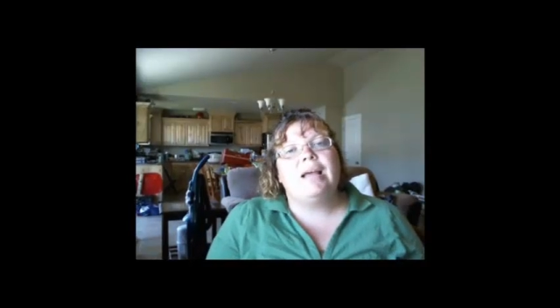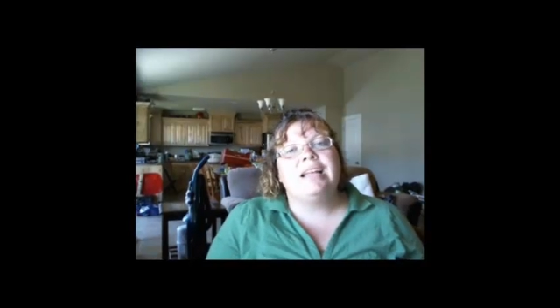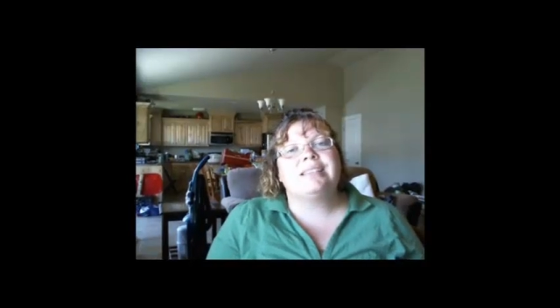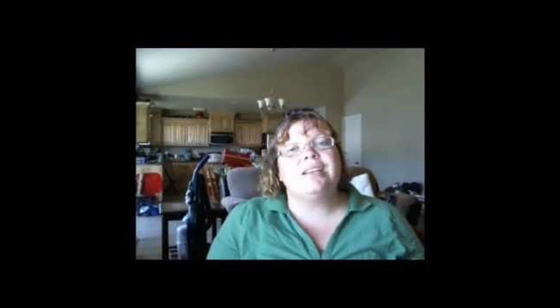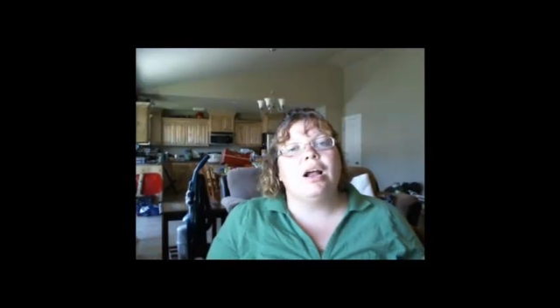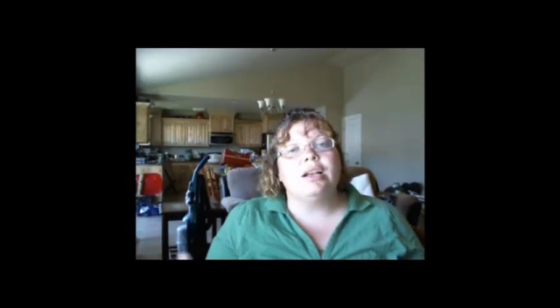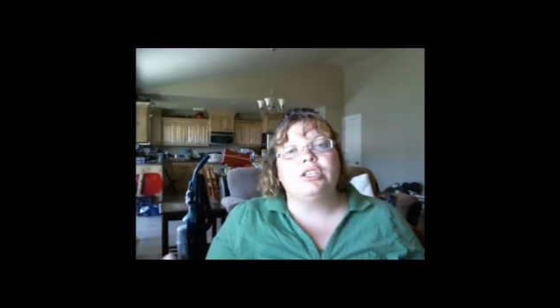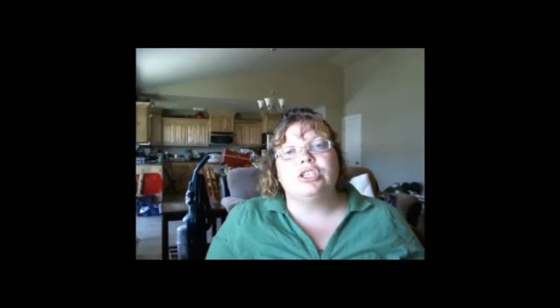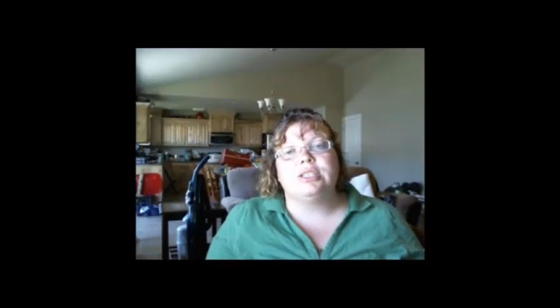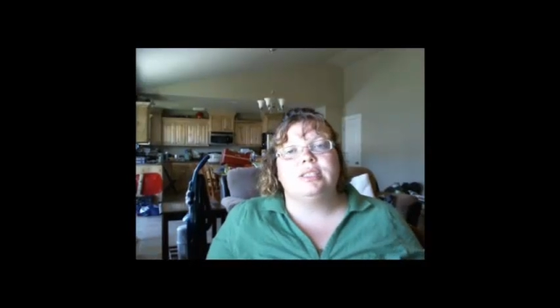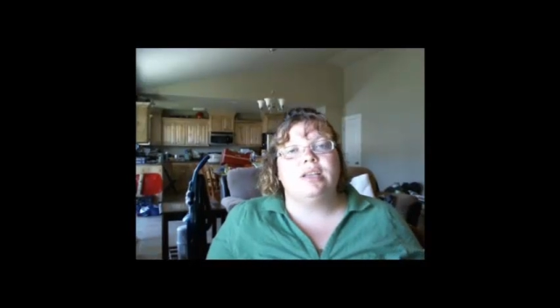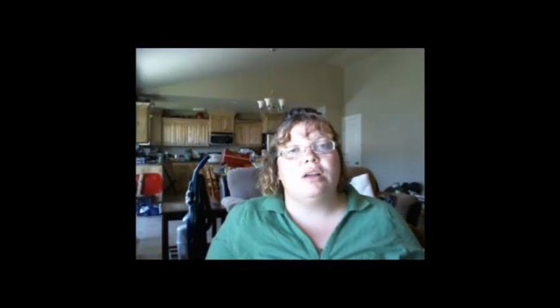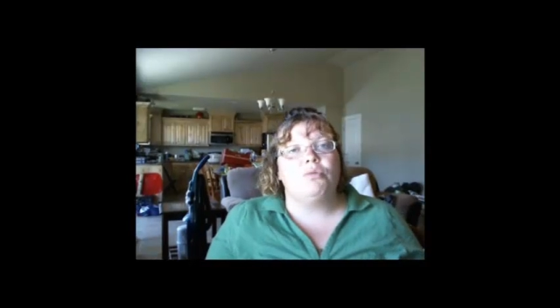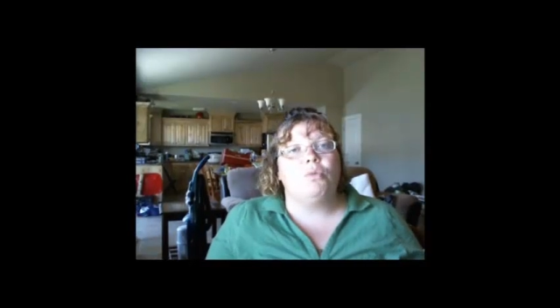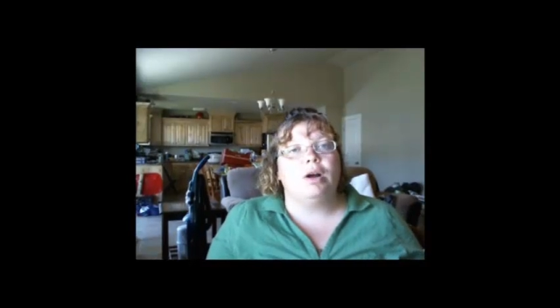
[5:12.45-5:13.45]
It's not just
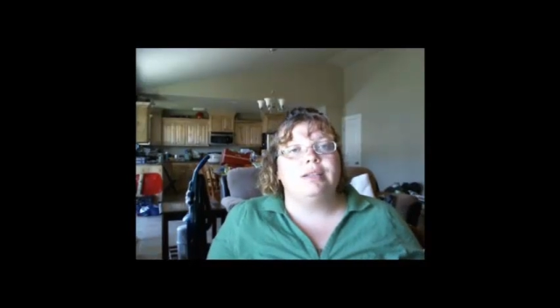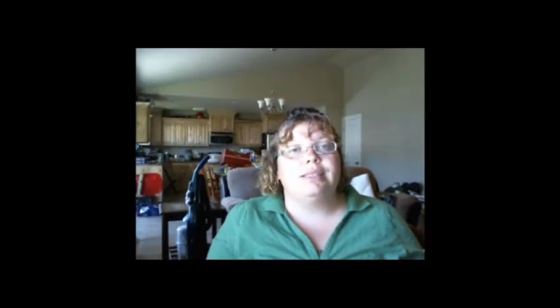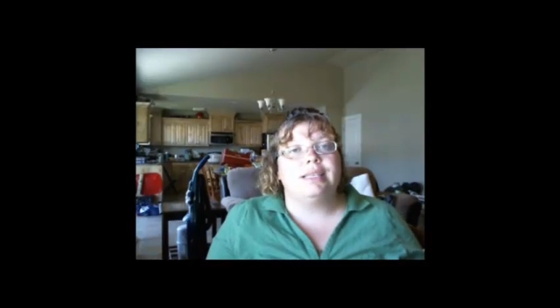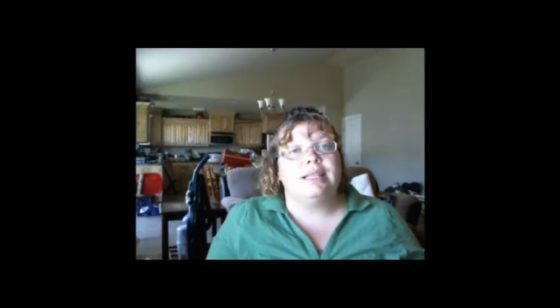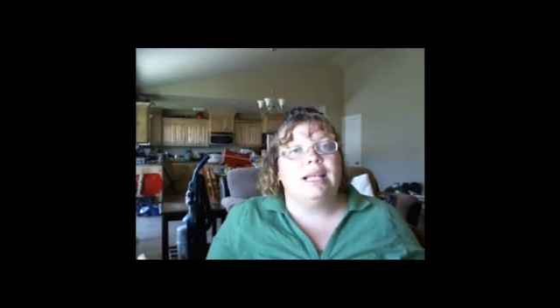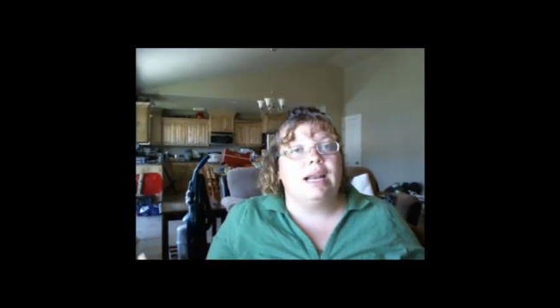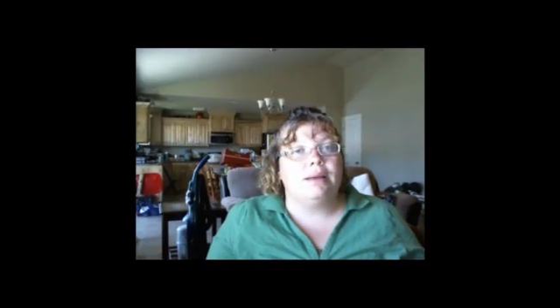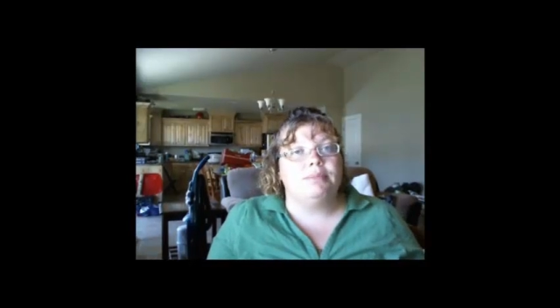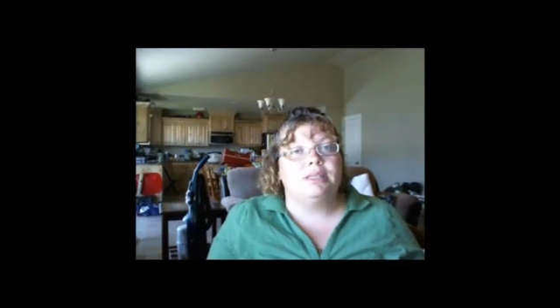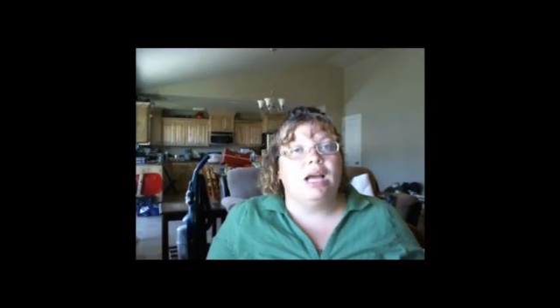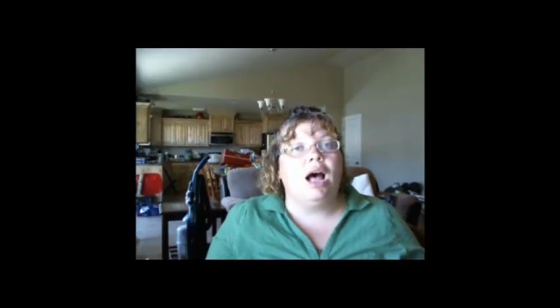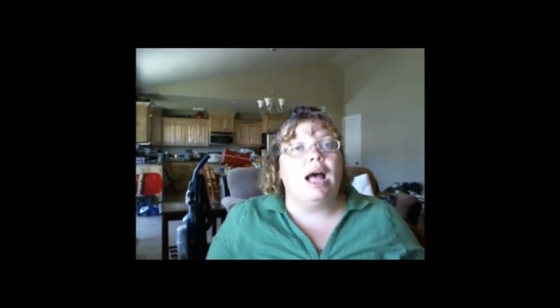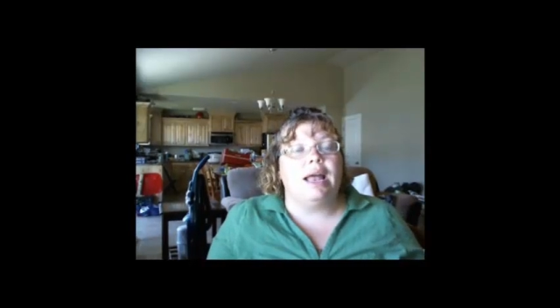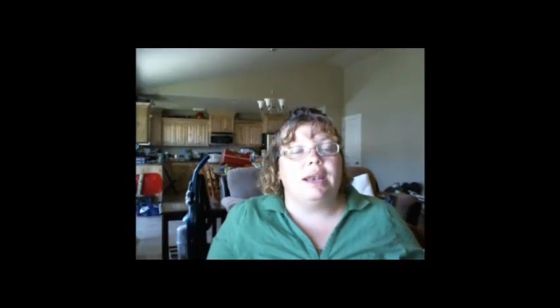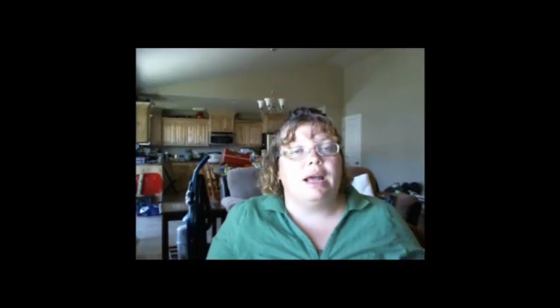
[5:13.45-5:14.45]
done once and then I'm
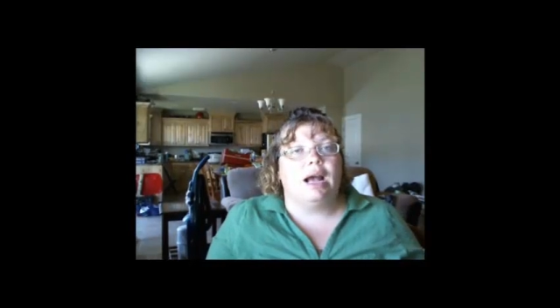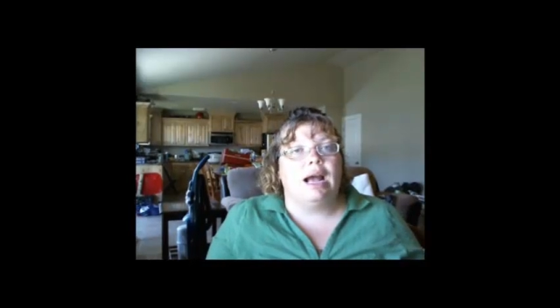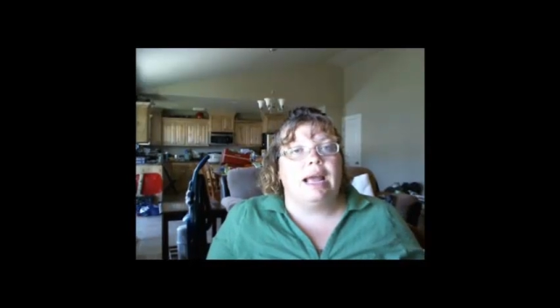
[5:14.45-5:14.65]
done.